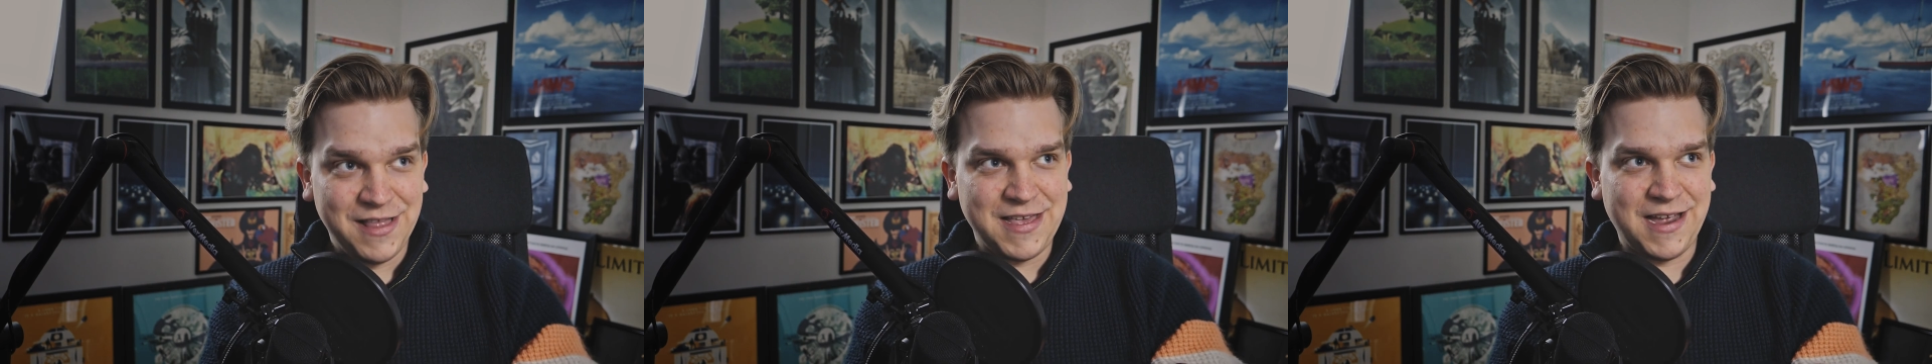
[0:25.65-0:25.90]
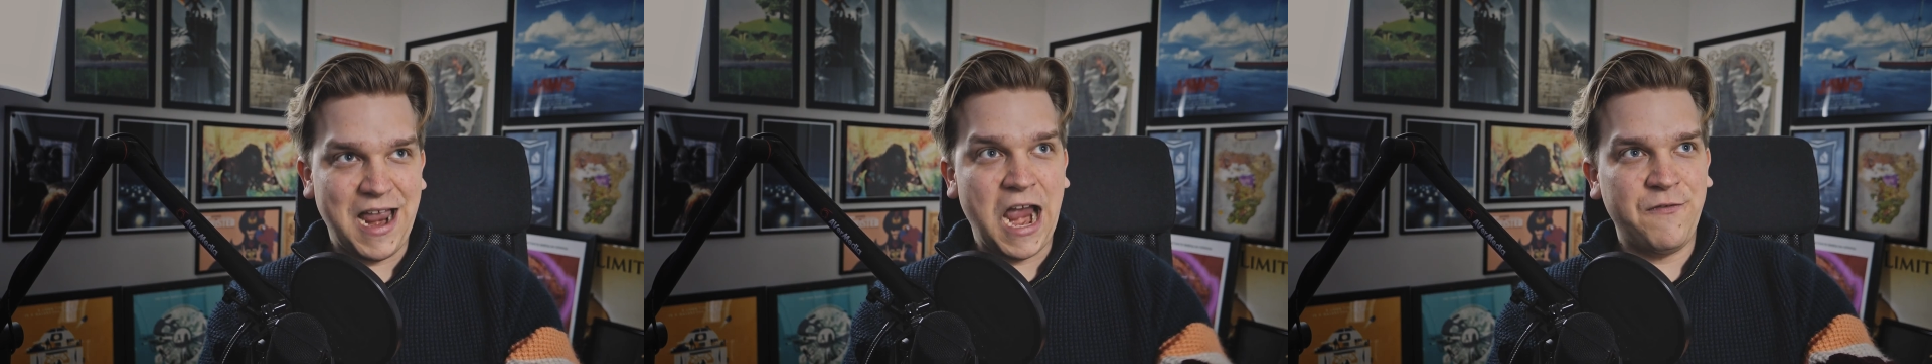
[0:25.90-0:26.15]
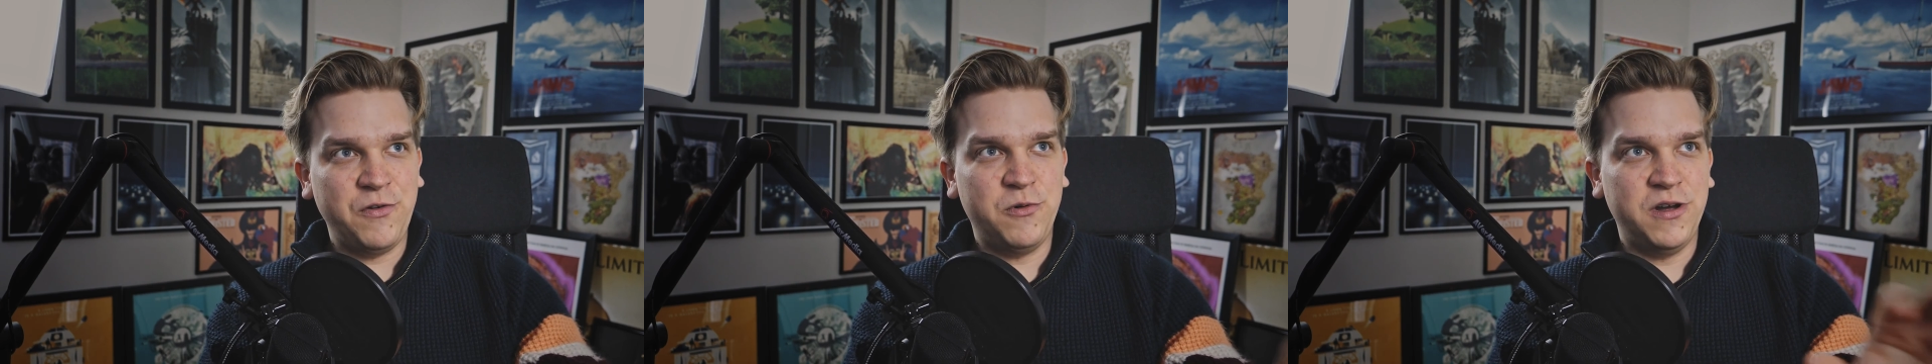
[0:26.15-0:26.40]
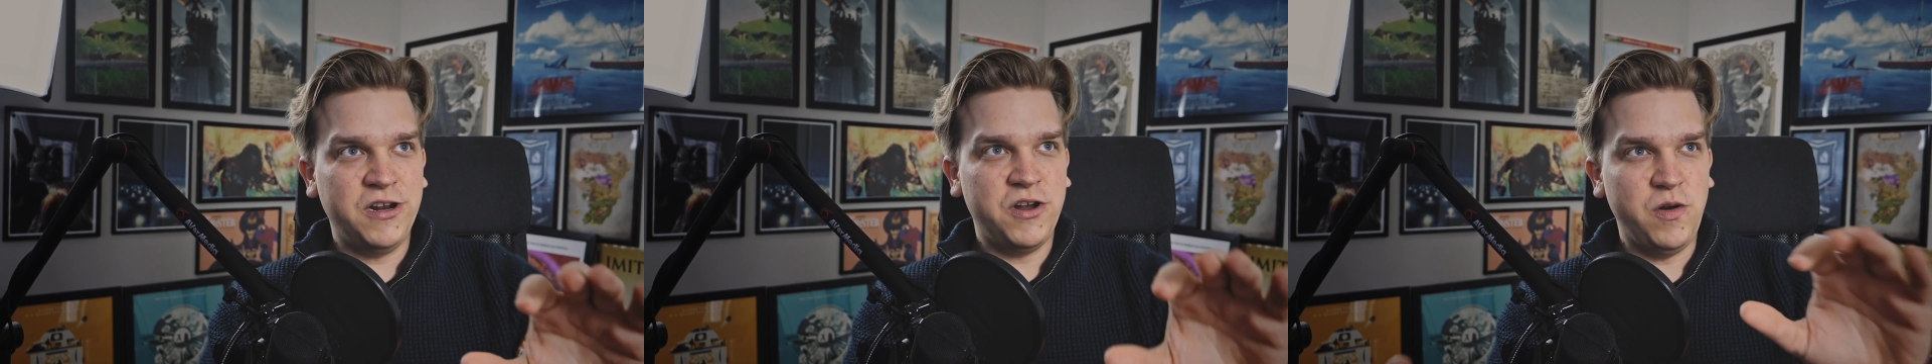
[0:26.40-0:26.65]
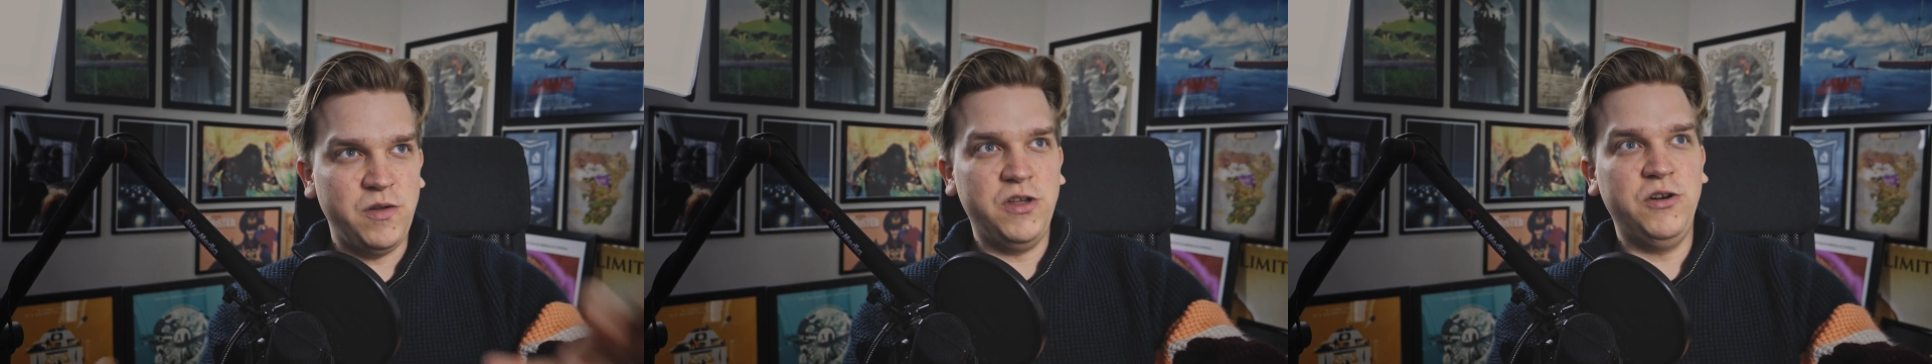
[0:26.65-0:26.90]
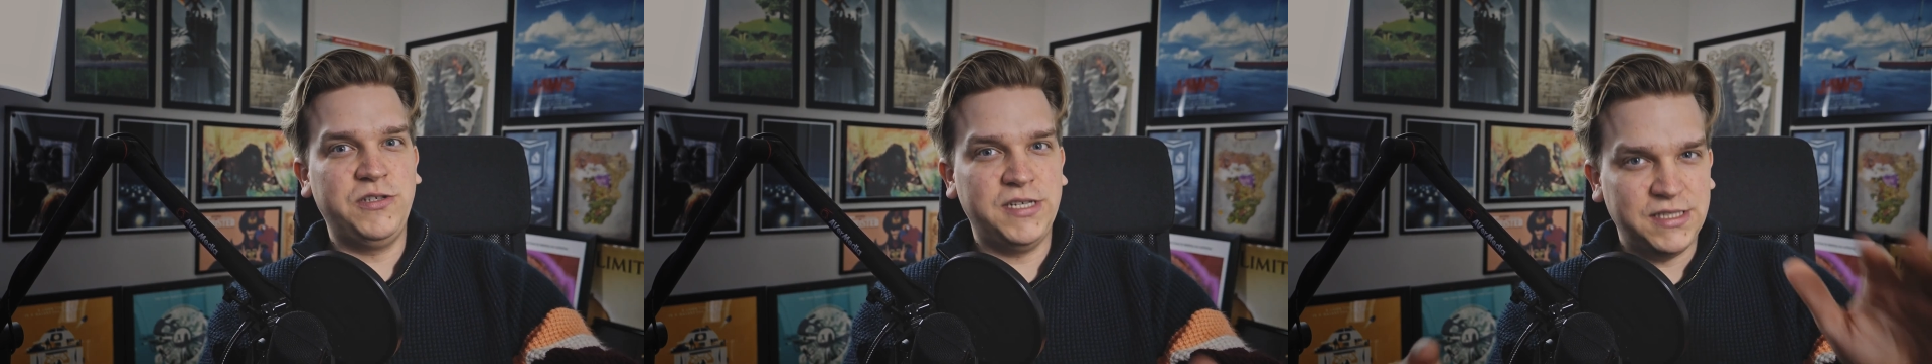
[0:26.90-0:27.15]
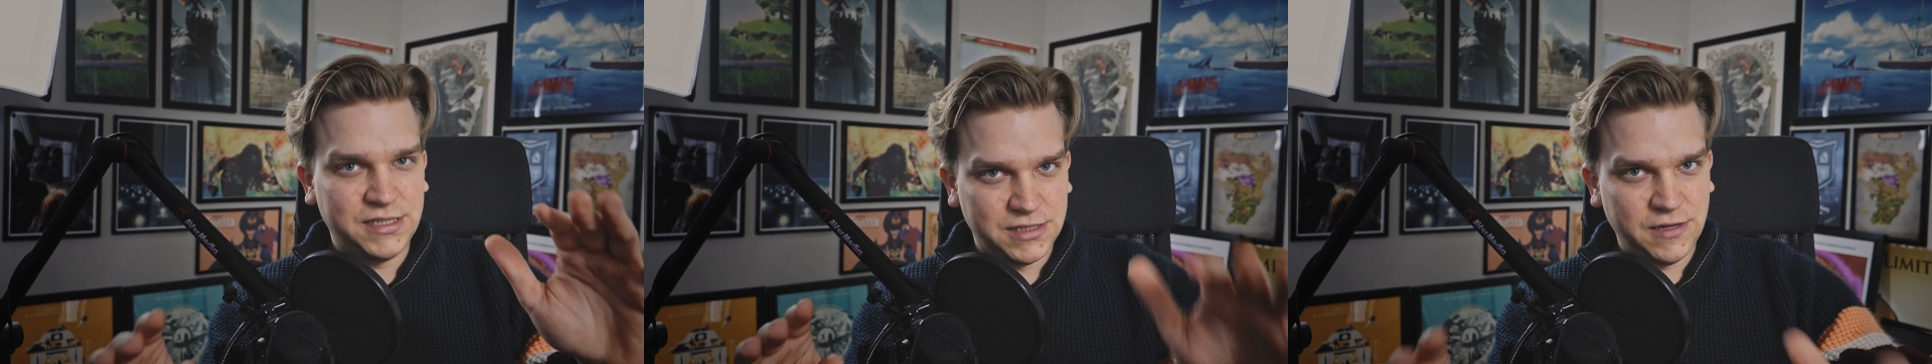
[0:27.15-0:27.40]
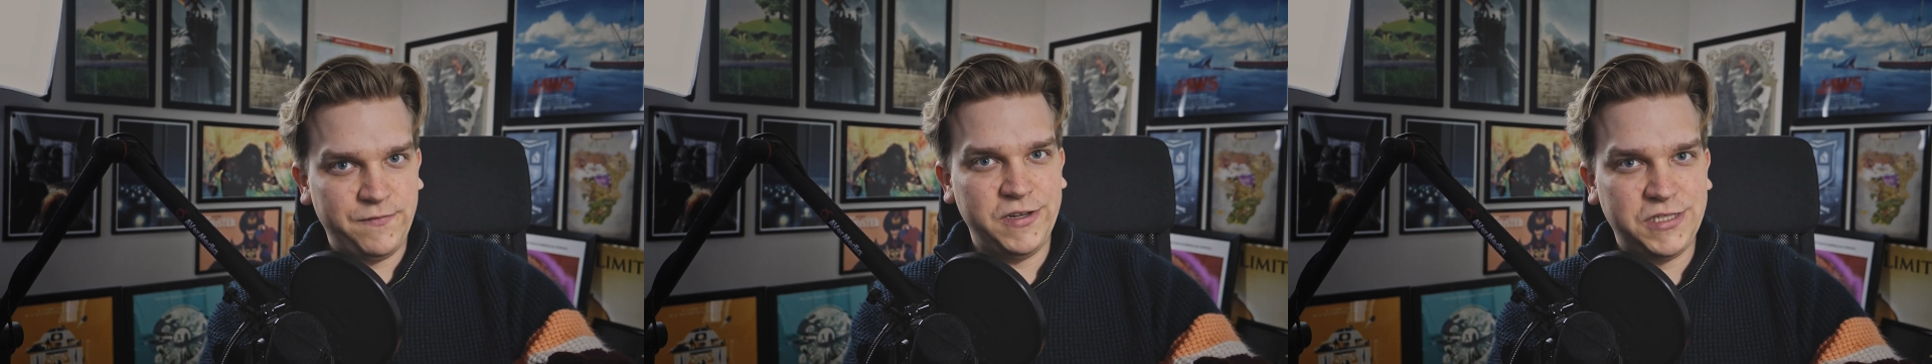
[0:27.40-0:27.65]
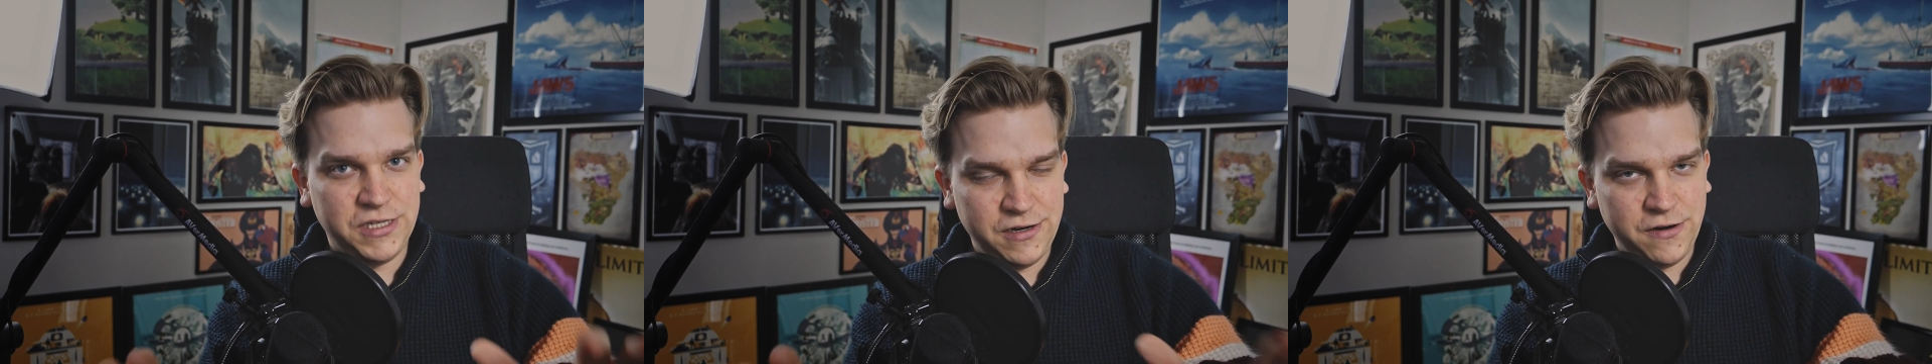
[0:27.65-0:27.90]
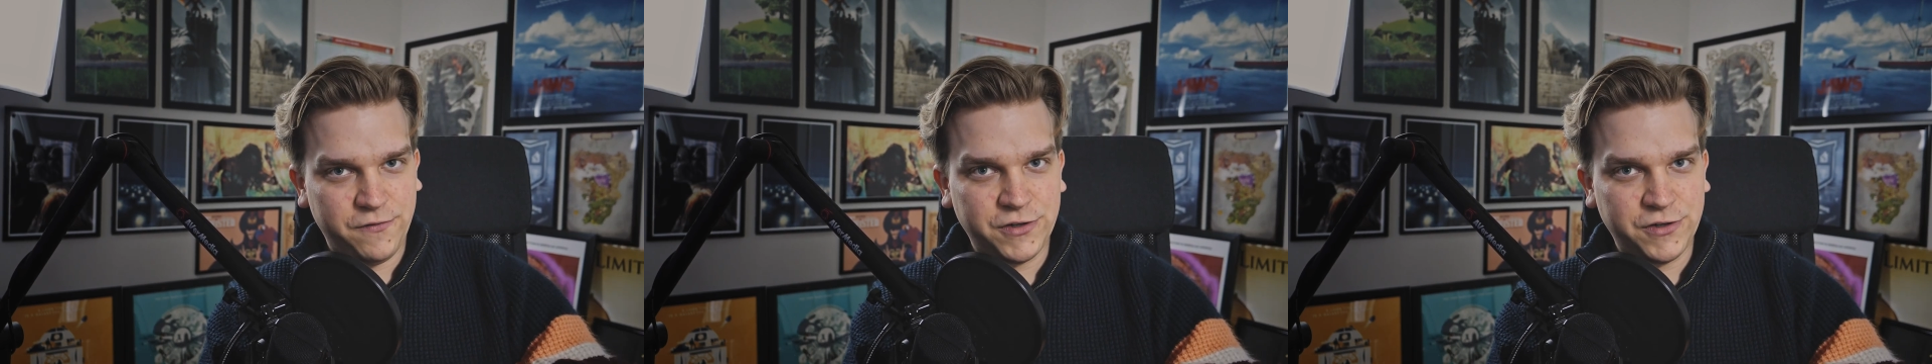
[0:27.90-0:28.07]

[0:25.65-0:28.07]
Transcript: that everyone who uses DaVinci